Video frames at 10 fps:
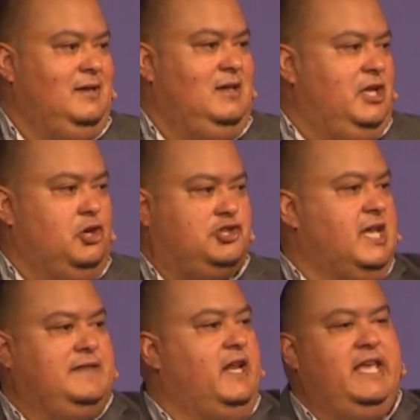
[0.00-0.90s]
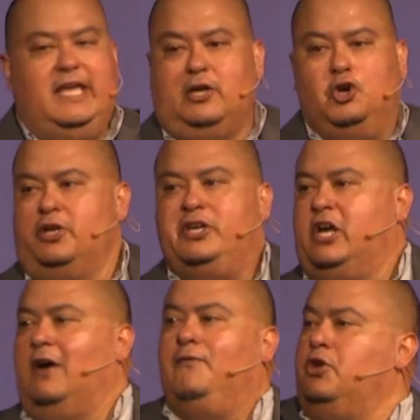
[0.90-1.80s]
And you're saying that he couldn't
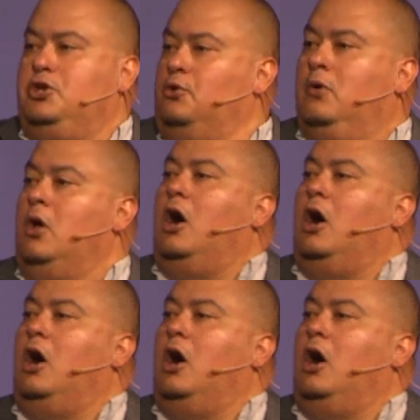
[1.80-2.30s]
cover you